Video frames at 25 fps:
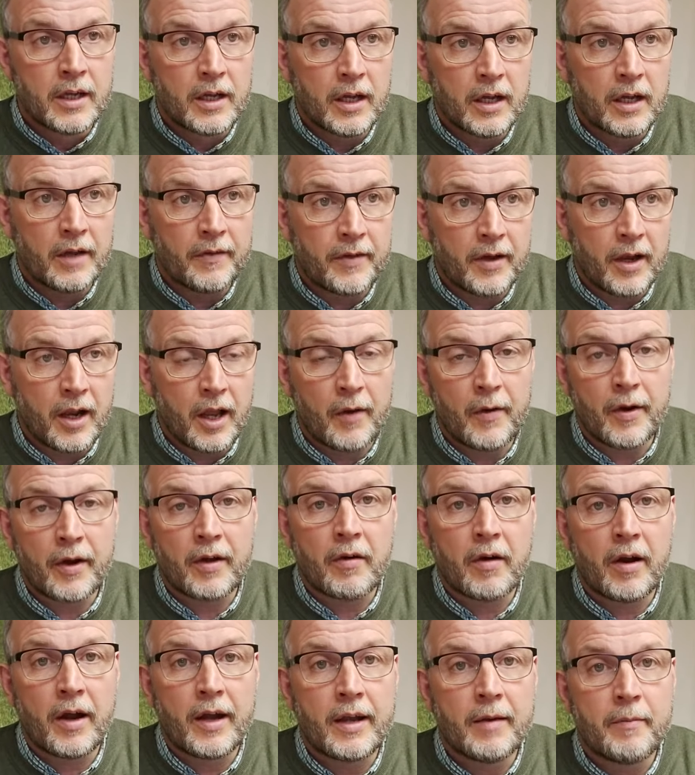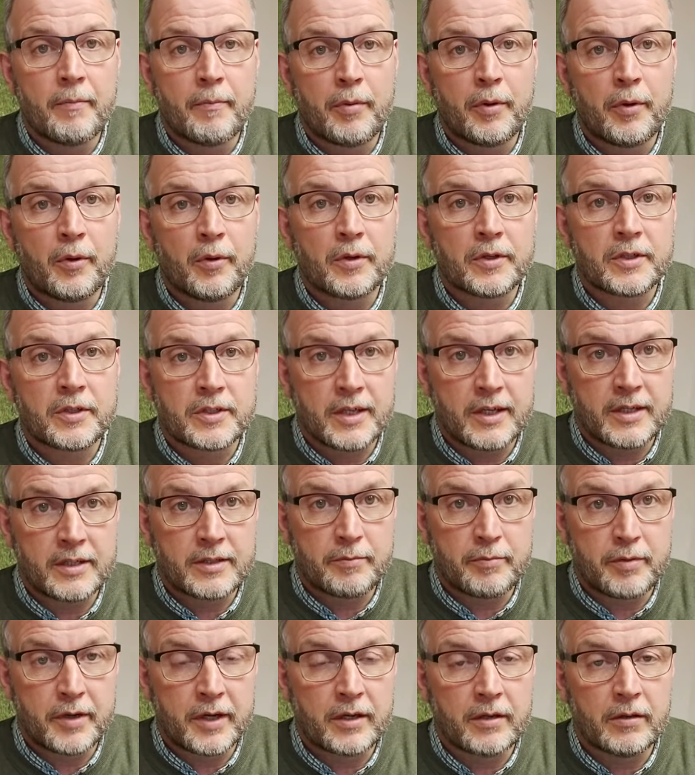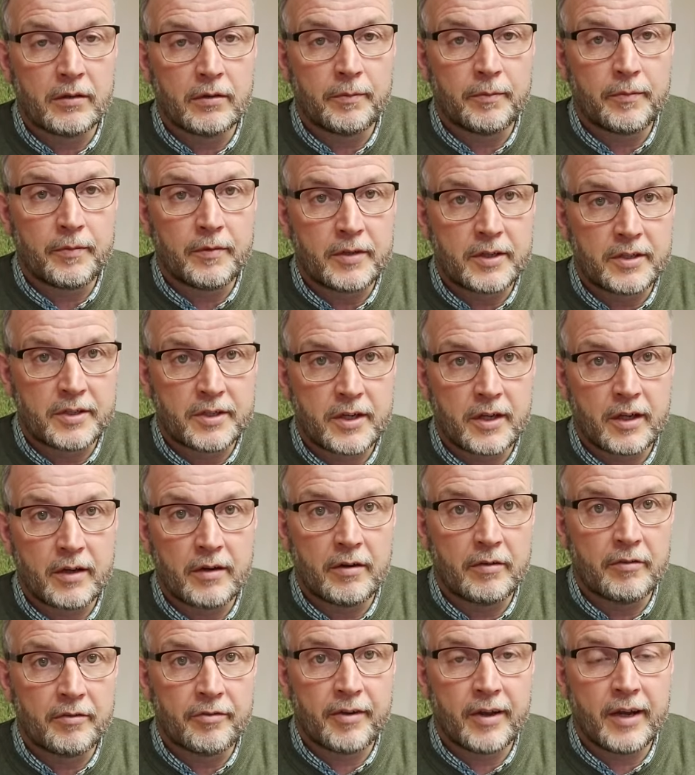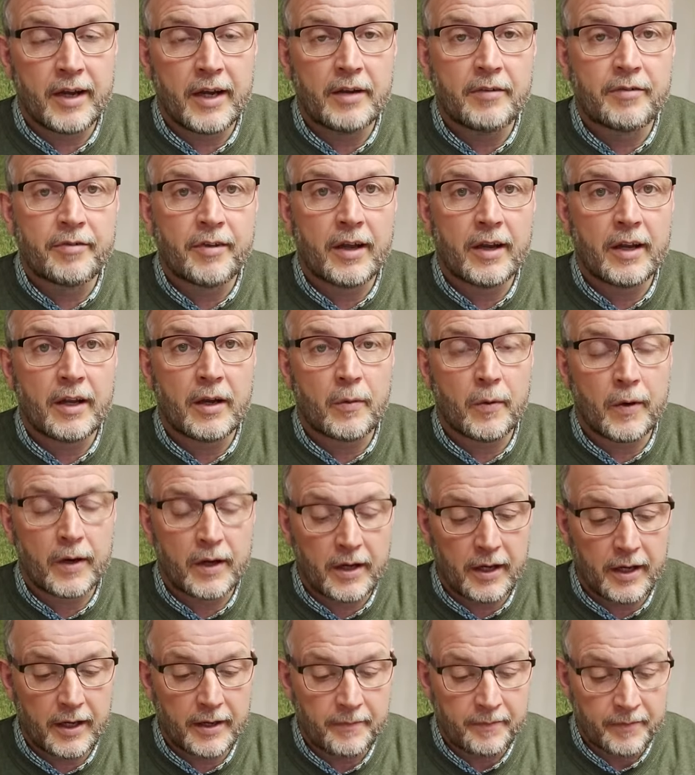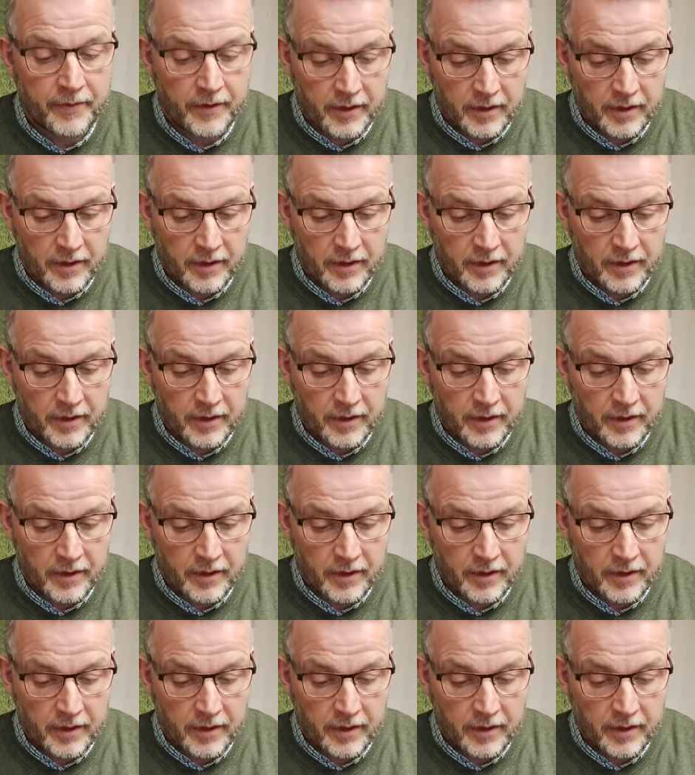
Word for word: Uh, the lower grade imports tend to brittle, discolour and fade fairly quickly.